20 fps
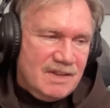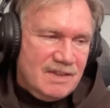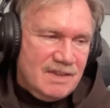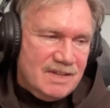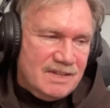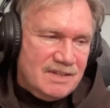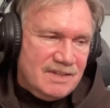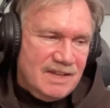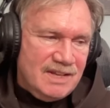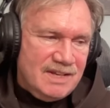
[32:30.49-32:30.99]

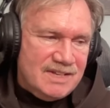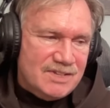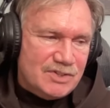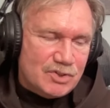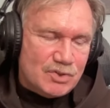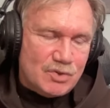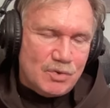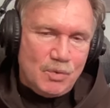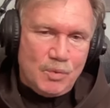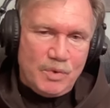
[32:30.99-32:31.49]
That is
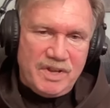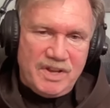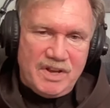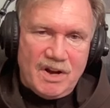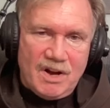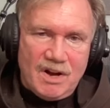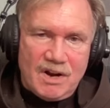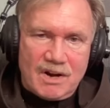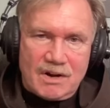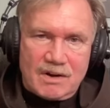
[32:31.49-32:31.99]
who we
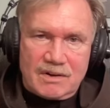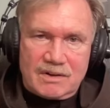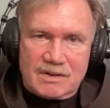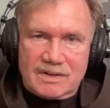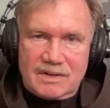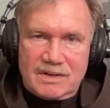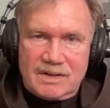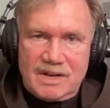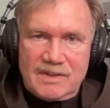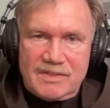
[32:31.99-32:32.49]
are,
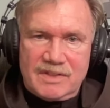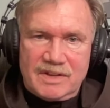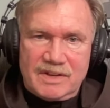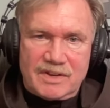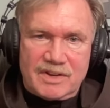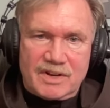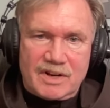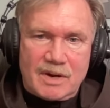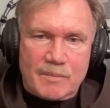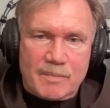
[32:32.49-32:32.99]
I
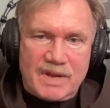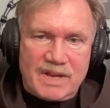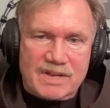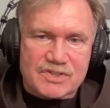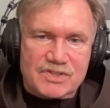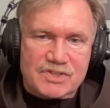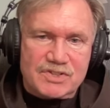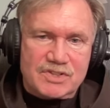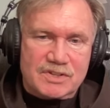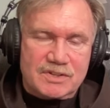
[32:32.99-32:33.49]
think, at our
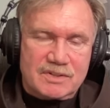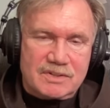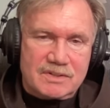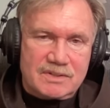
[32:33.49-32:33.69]
best.